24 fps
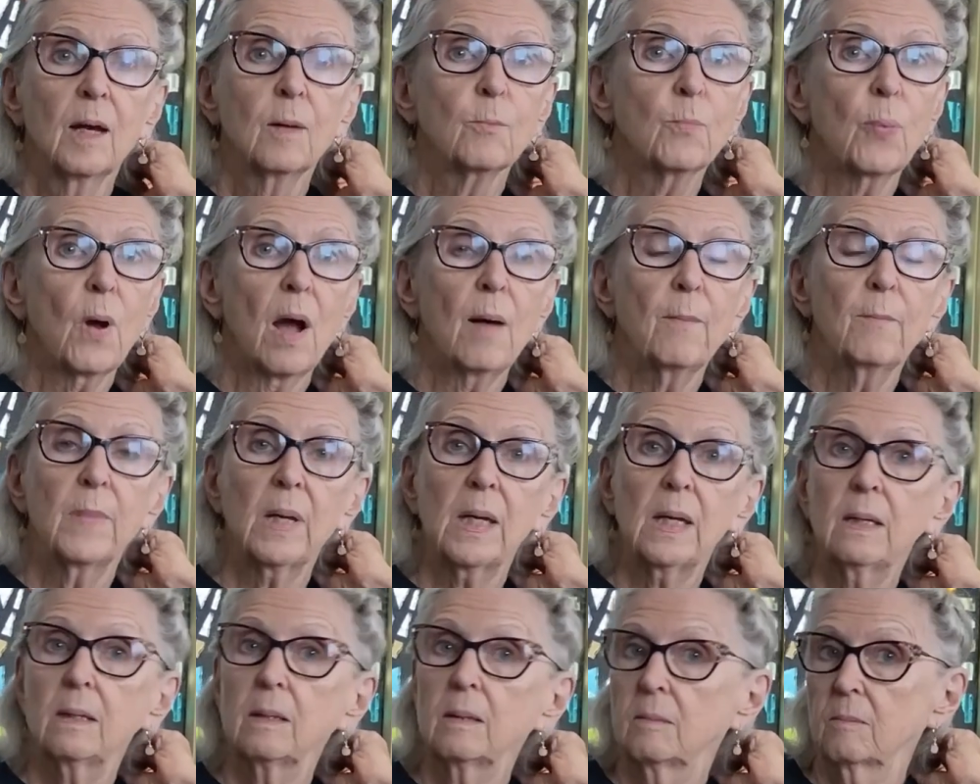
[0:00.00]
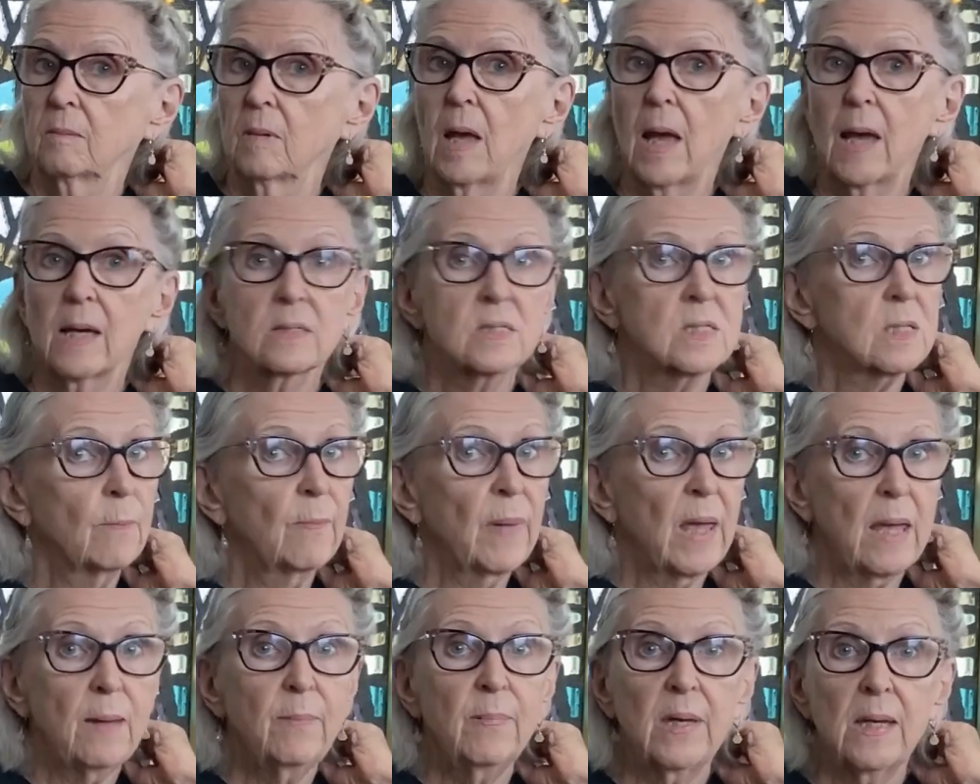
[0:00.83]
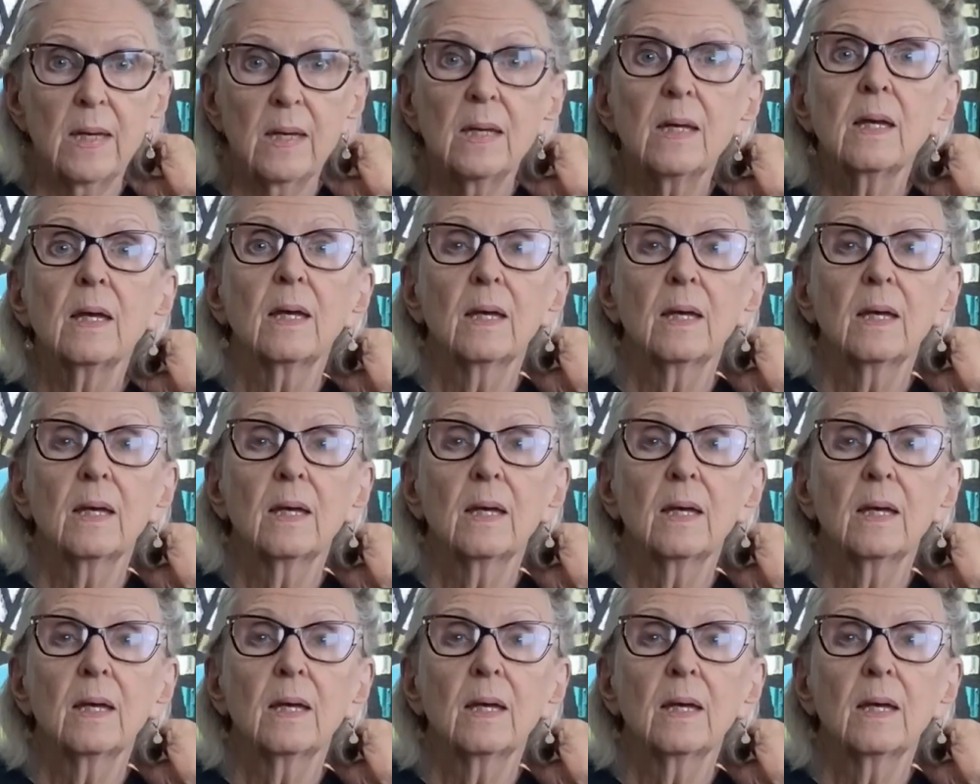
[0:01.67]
brought me as a baby